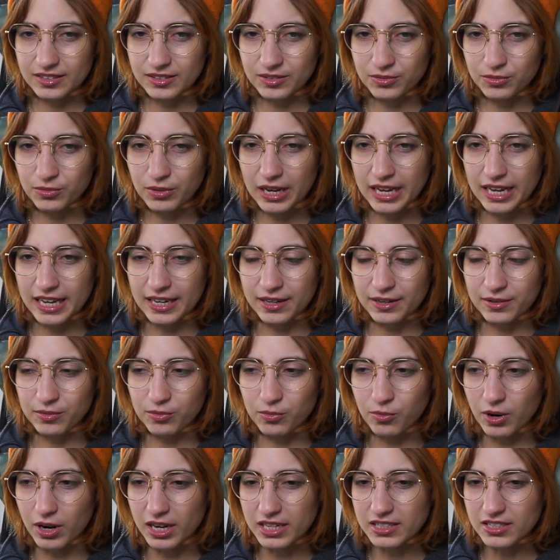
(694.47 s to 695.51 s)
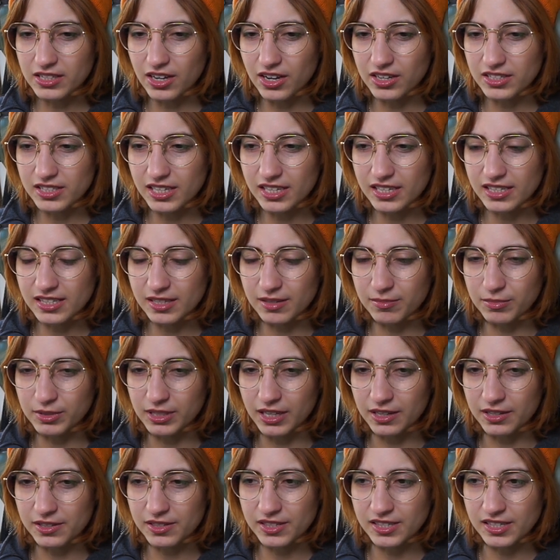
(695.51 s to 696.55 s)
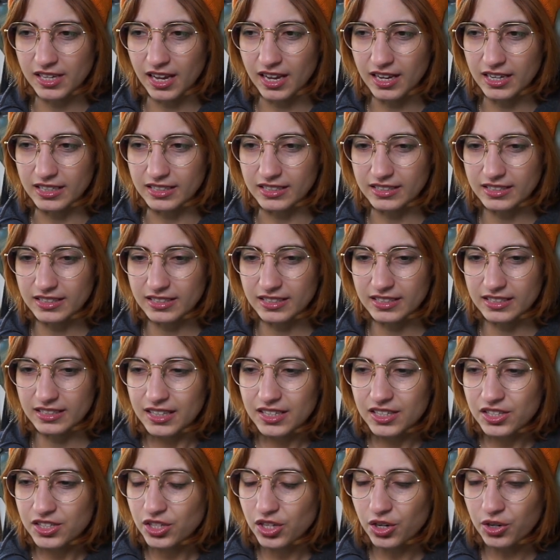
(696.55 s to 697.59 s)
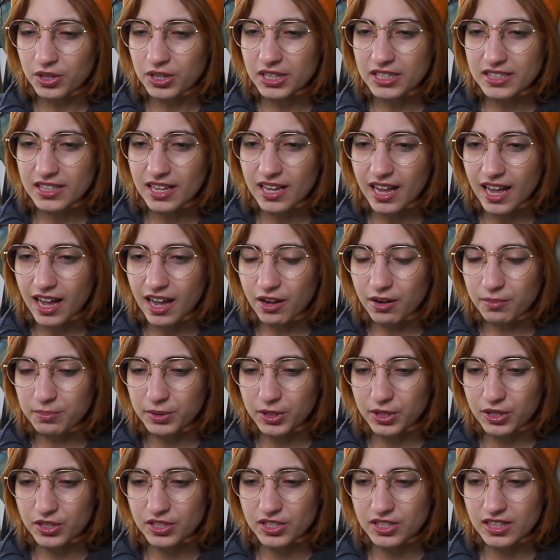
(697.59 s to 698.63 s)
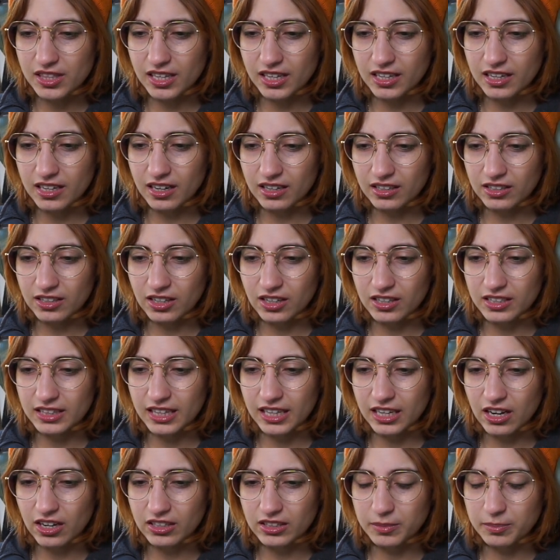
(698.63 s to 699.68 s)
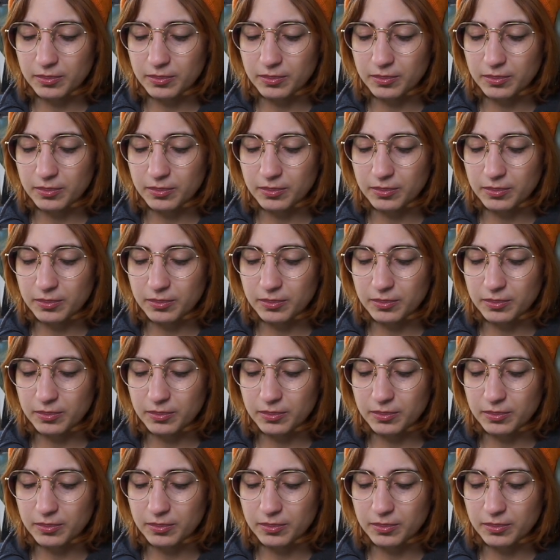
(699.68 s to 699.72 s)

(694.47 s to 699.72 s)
Wait, why toss at someone outside? So he's not out because they caught the